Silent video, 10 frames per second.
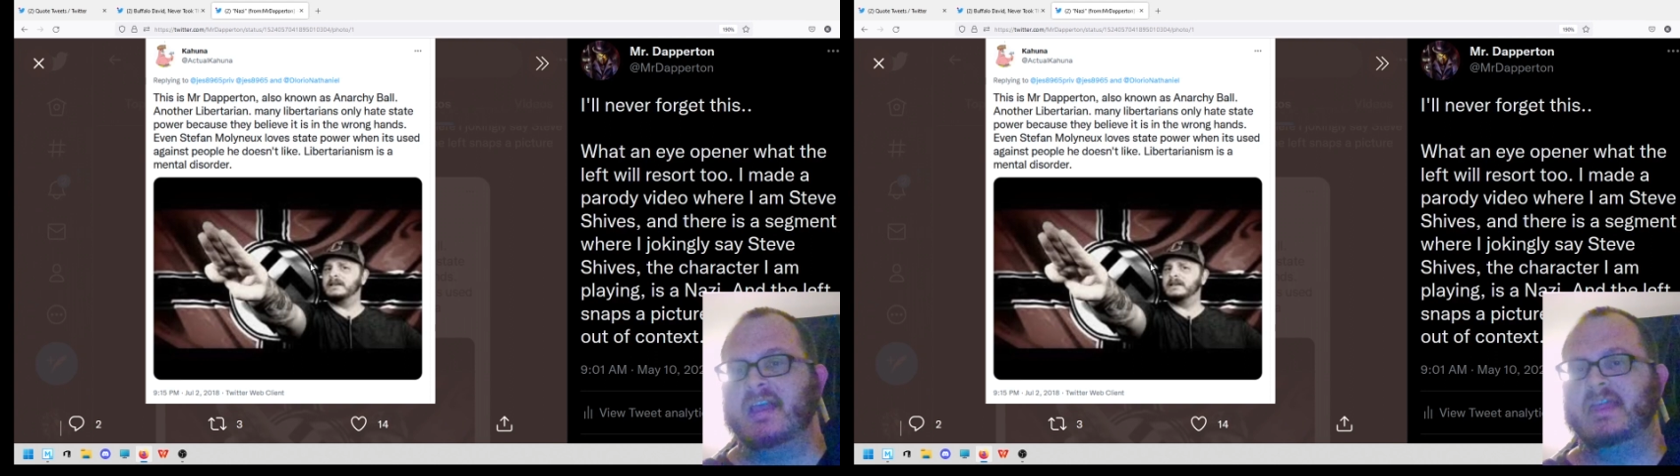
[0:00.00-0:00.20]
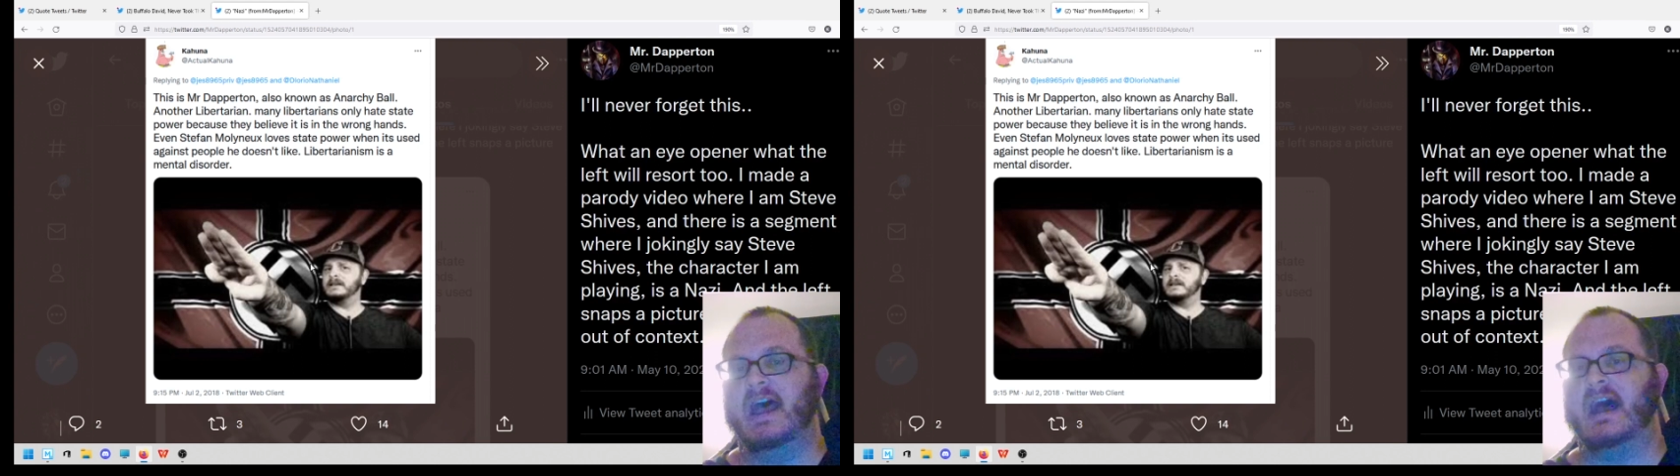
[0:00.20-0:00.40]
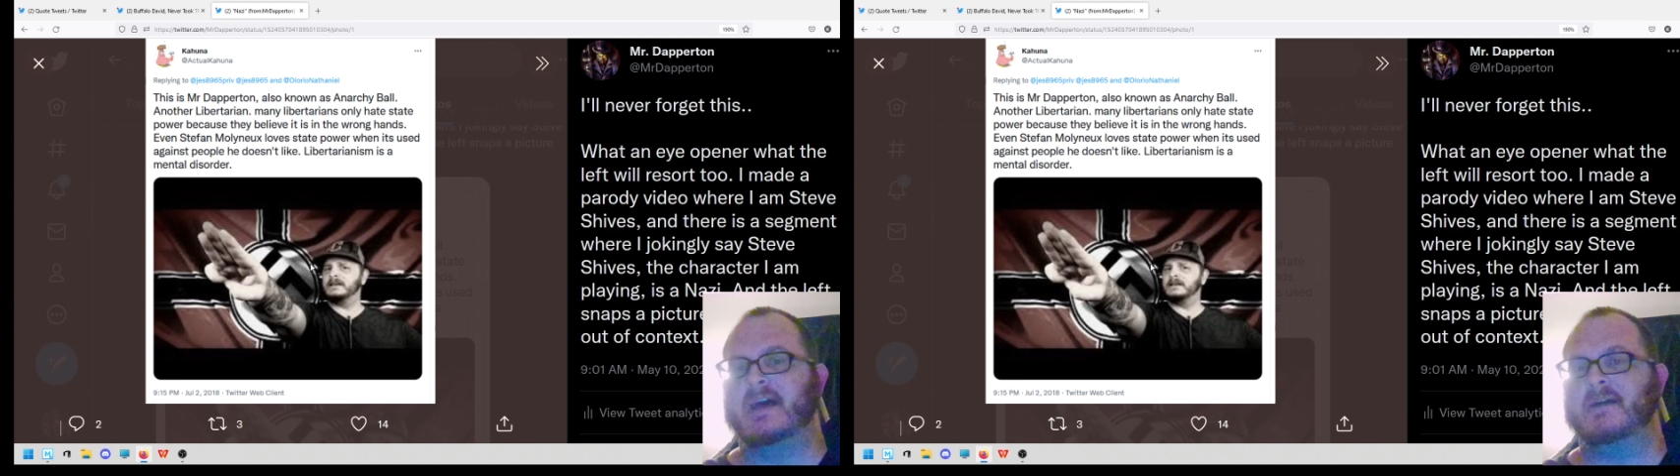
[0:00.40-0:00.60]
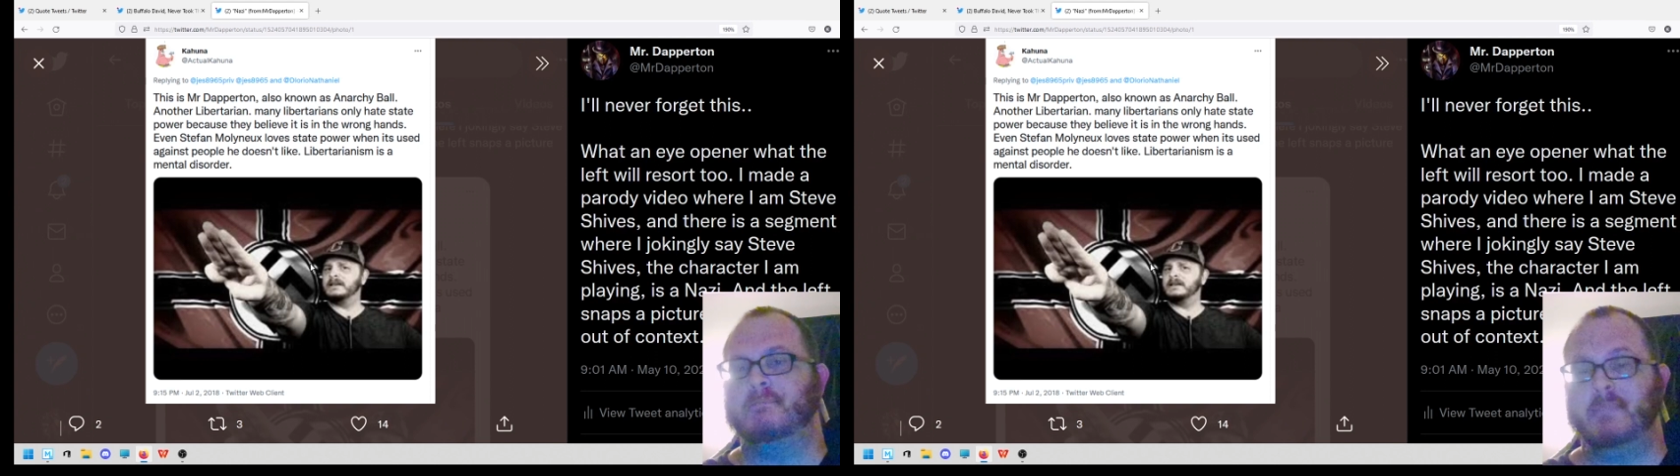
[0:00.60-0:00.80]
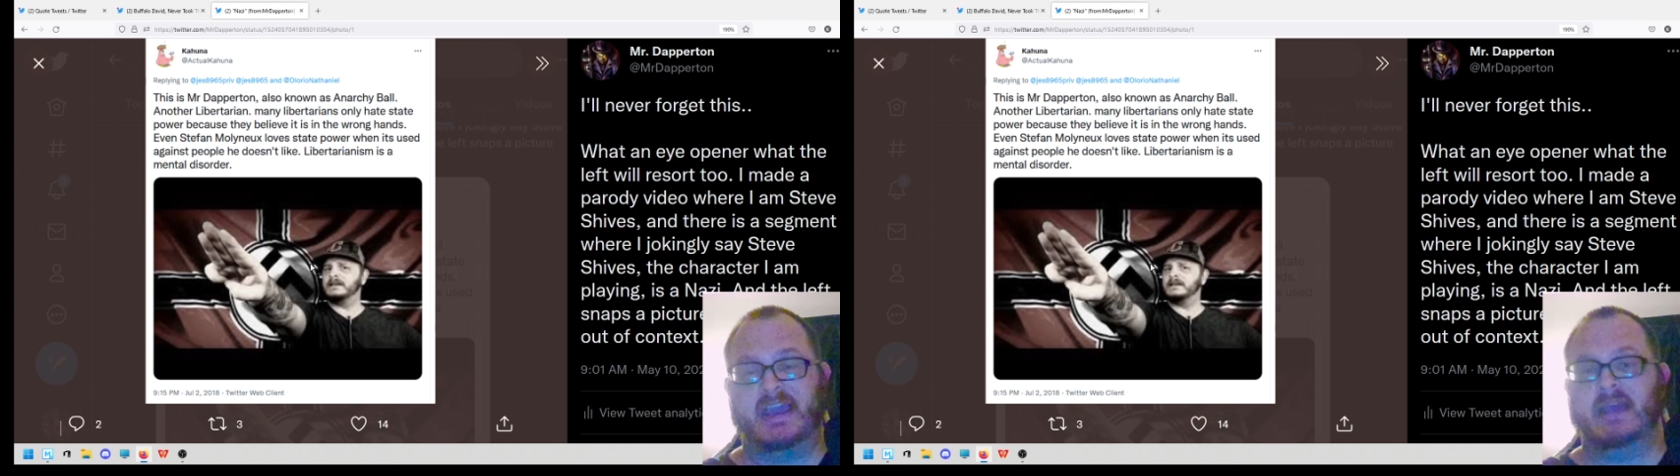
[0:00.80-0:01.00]
uh,
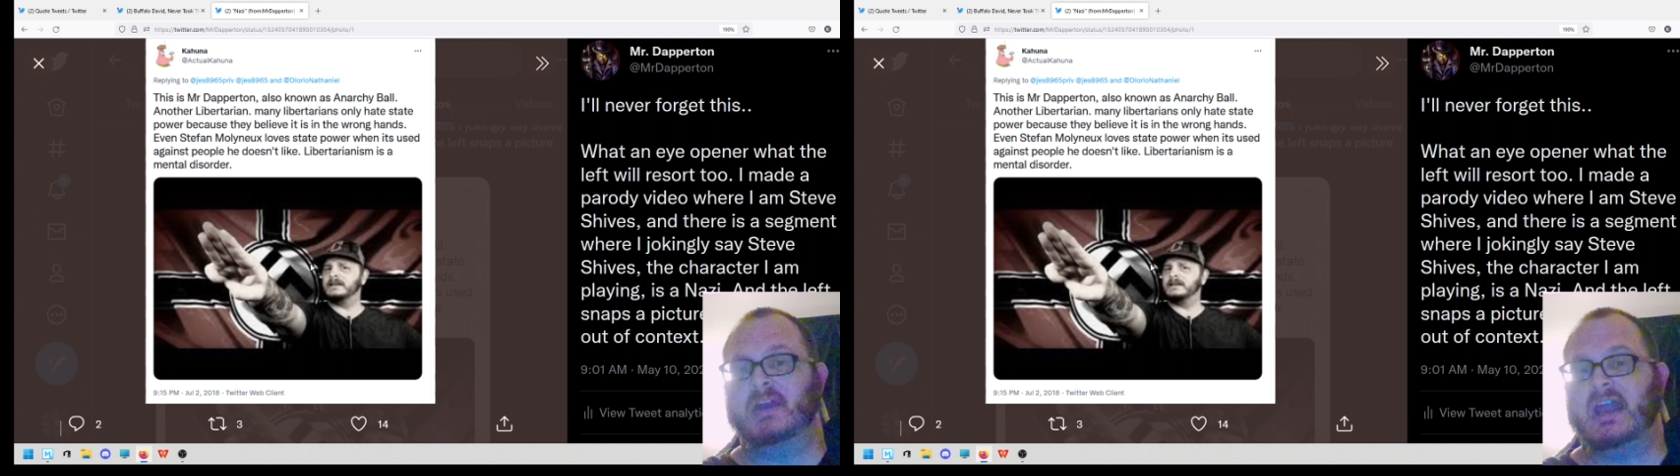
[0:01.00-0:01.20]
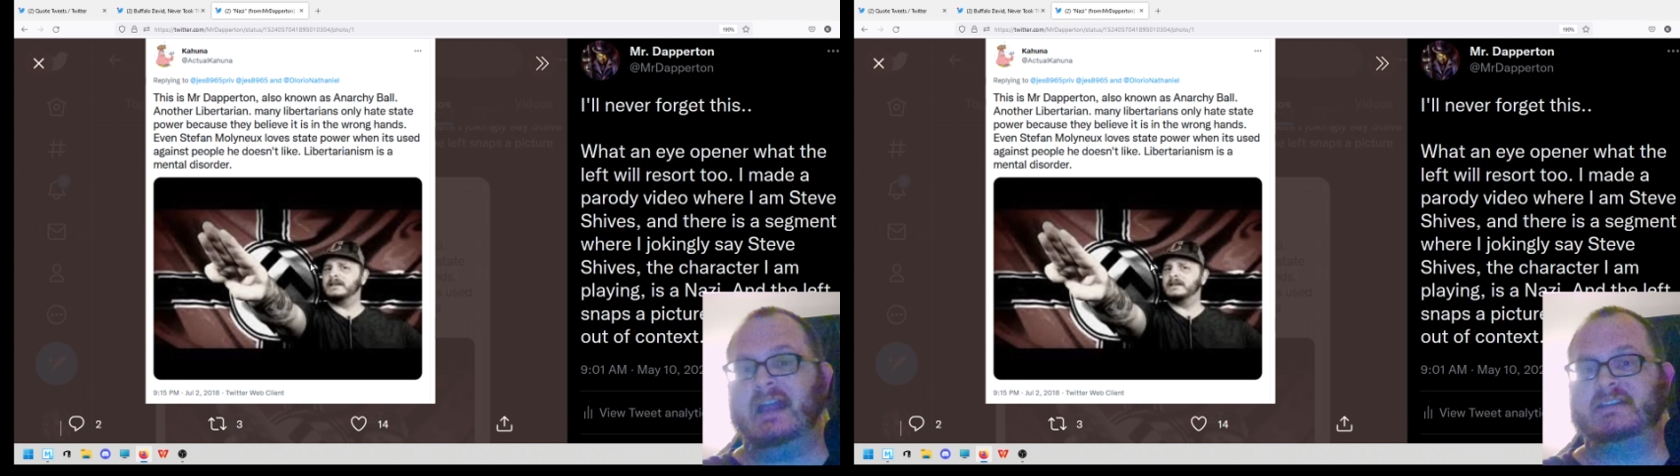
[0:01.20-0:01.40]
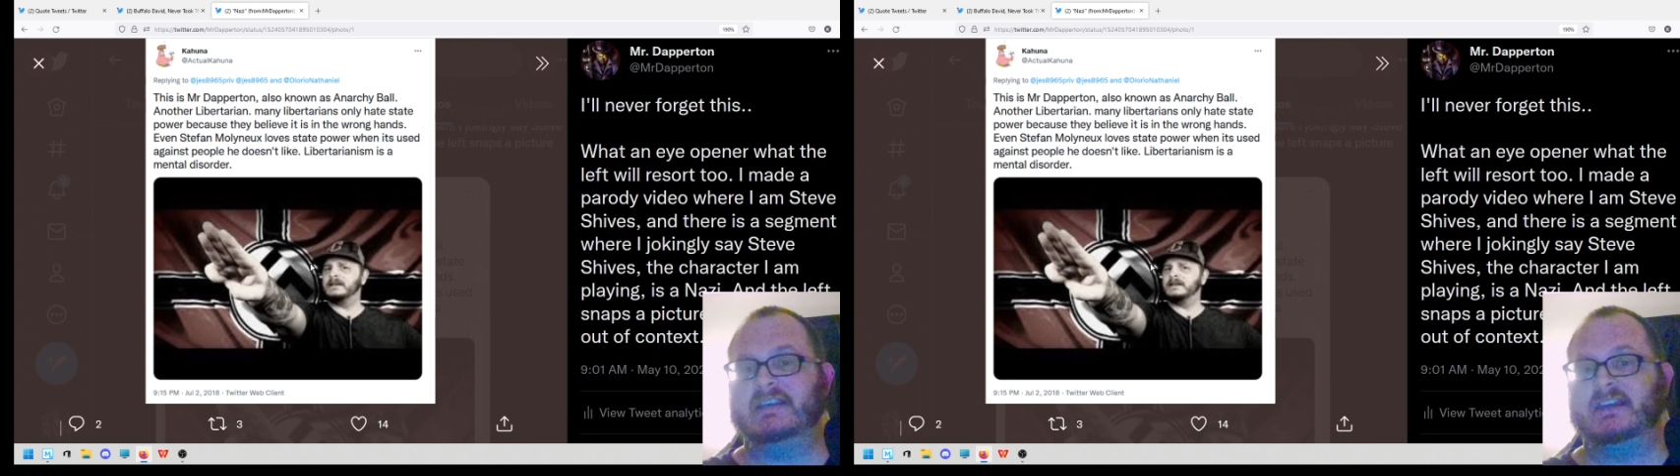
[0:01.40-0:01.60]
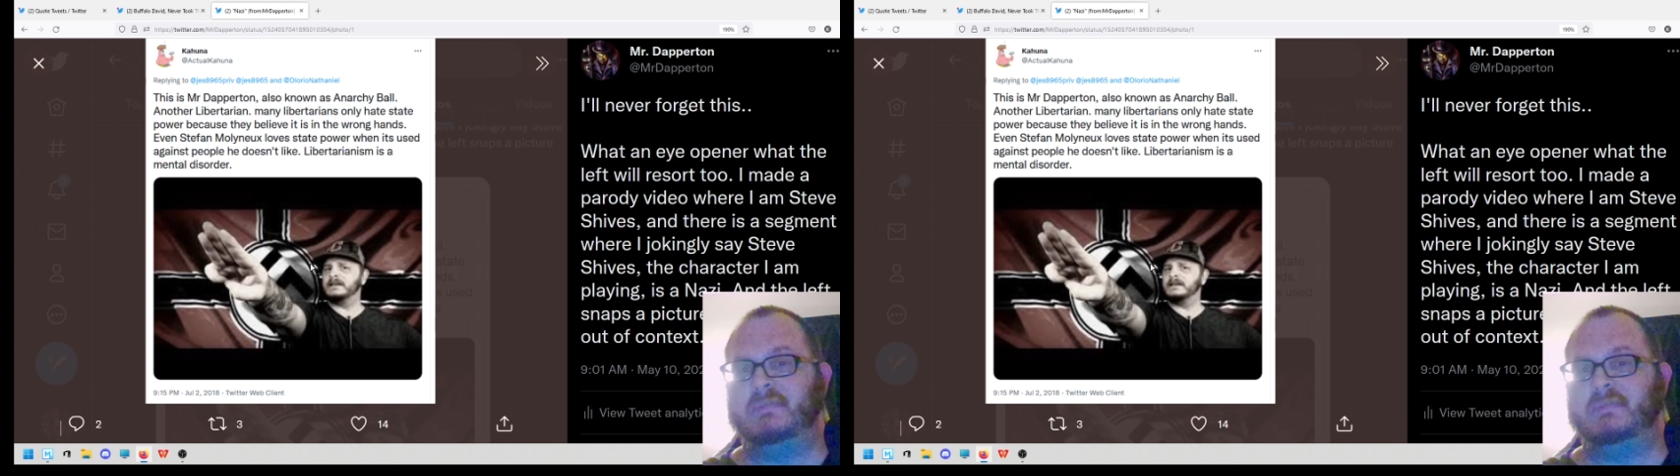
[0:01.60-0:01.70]
make him a Nazi.